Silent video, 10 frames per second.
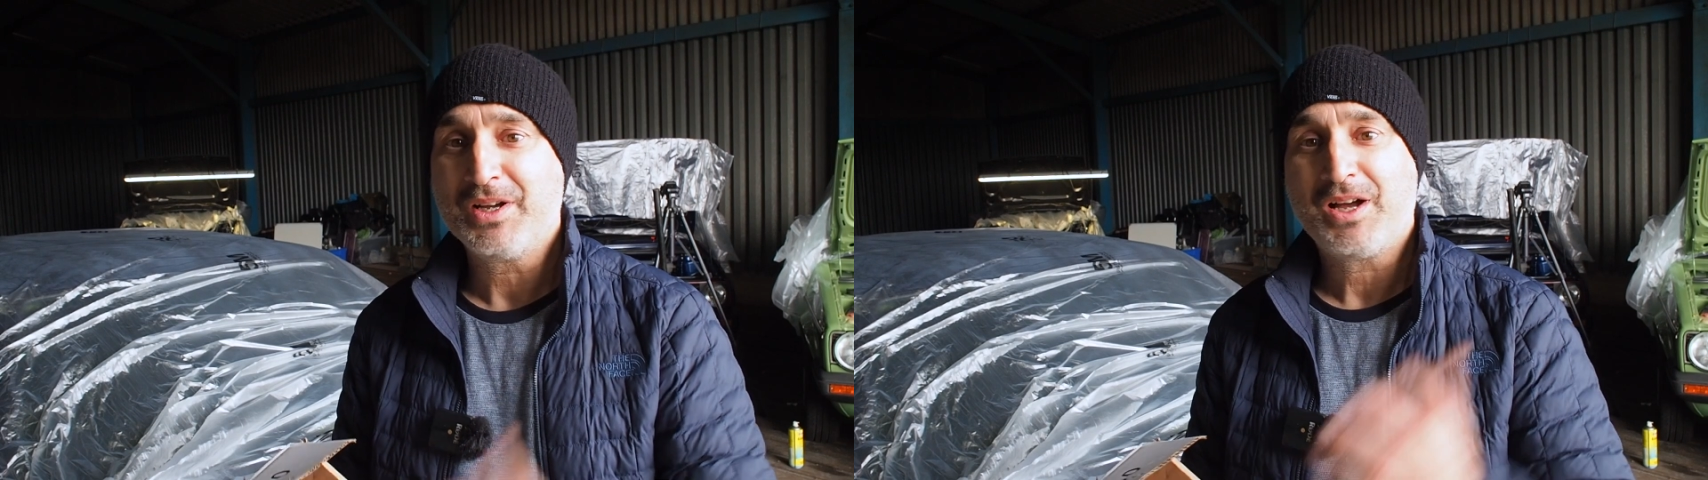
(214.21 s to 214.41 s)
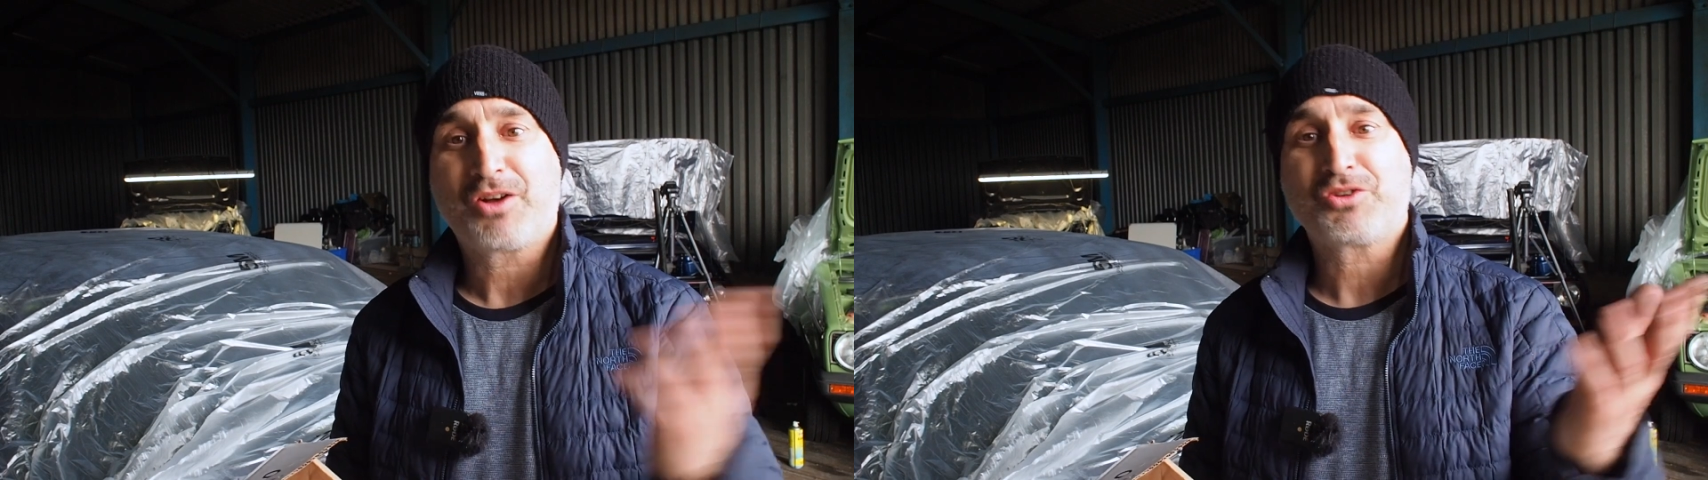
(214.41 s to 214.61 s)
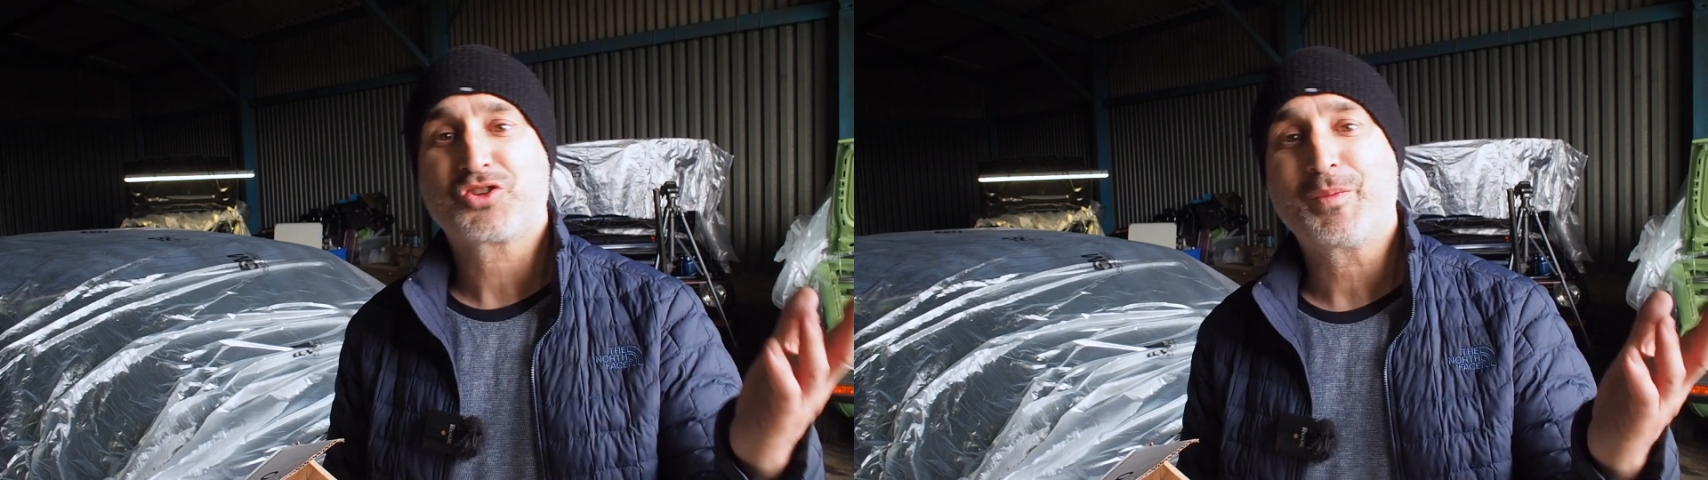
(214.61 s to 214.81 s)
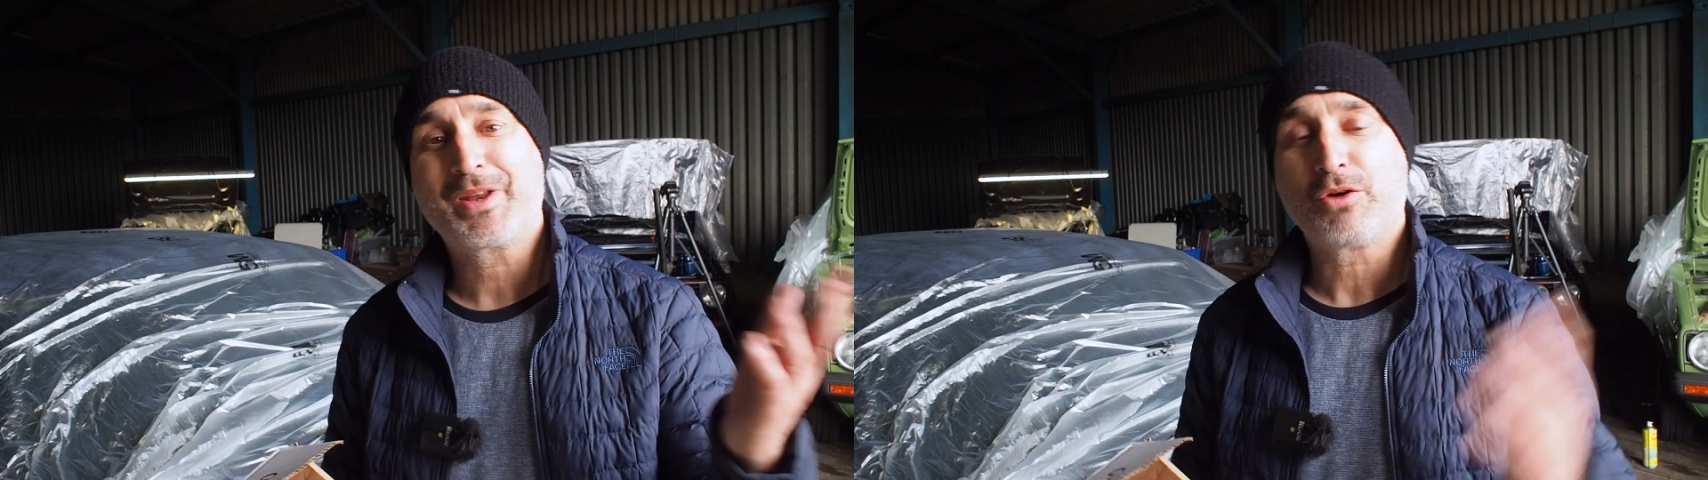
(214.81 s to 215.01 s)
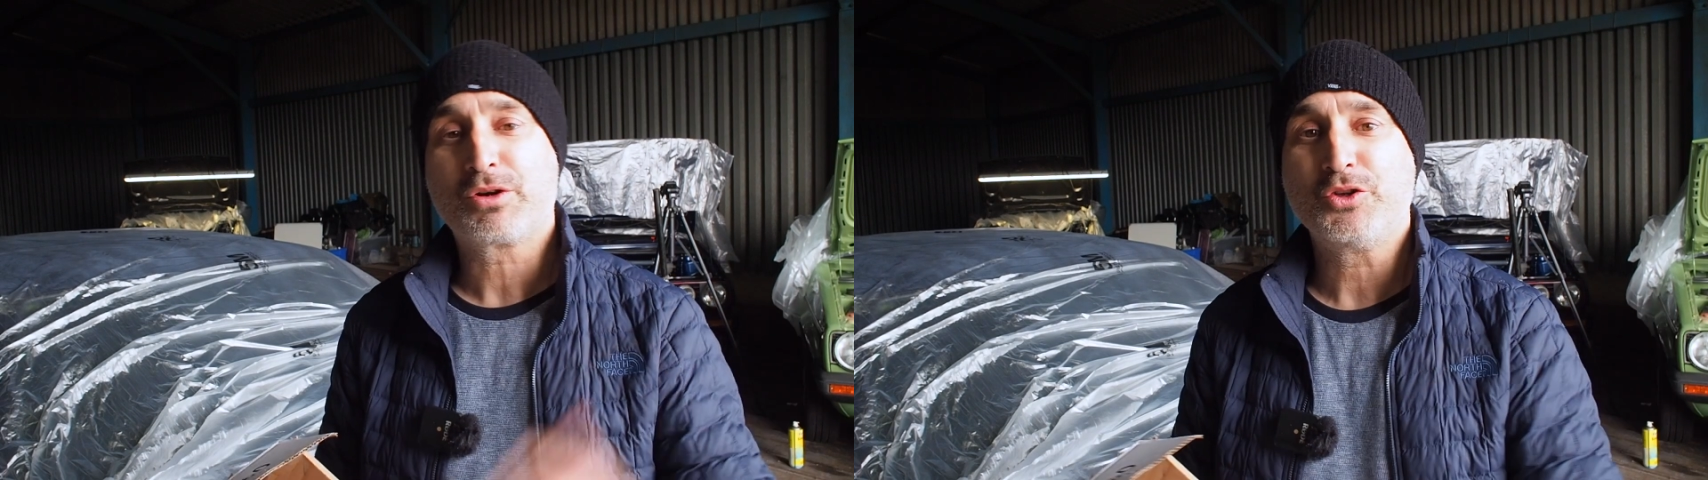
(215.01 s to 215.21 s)
I've got so many
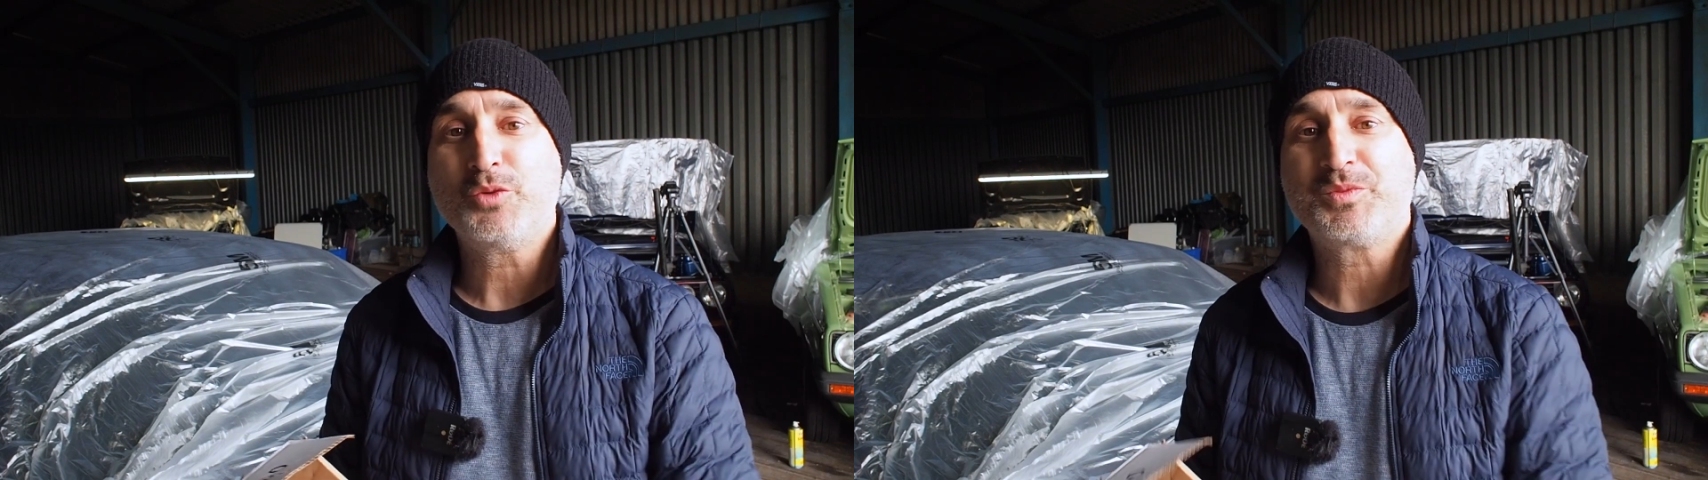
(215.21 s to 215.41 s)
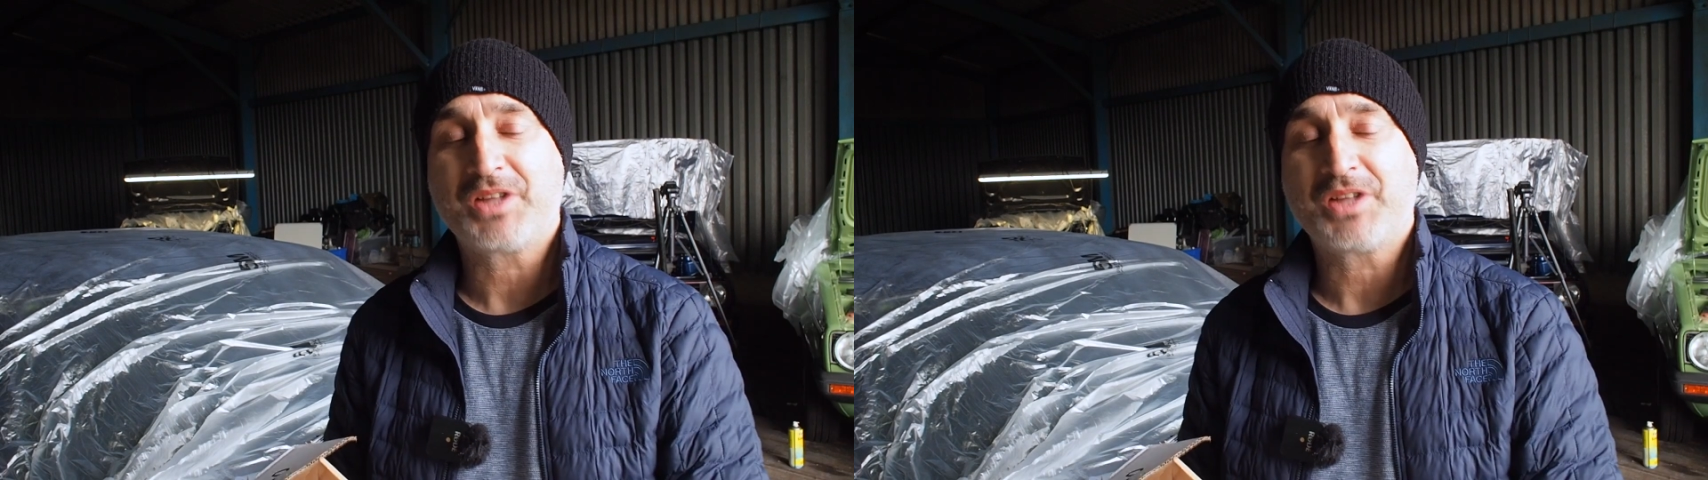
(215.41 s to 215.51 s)
old looms